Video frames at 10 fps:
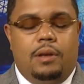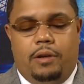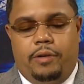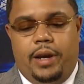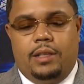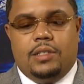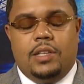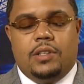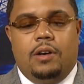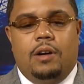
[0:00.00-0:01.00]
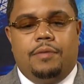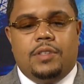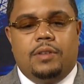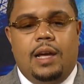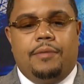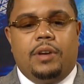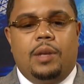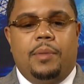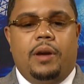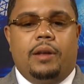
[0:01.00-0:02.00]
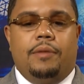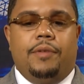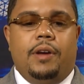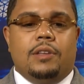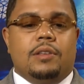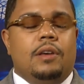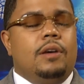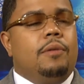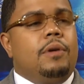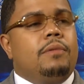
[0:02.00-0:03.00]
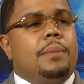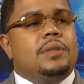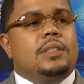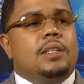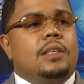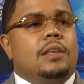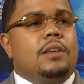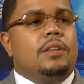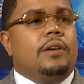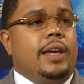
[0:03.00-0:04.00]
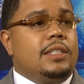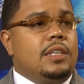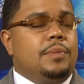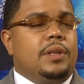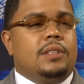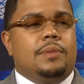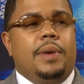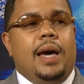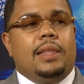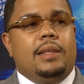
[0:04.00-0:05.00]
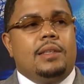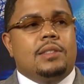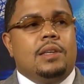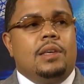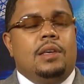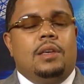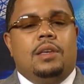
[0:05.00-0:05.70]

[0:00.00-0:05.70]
creating such an office on African American affairs we represent, you know, 18 municipalities. Mm -hmm.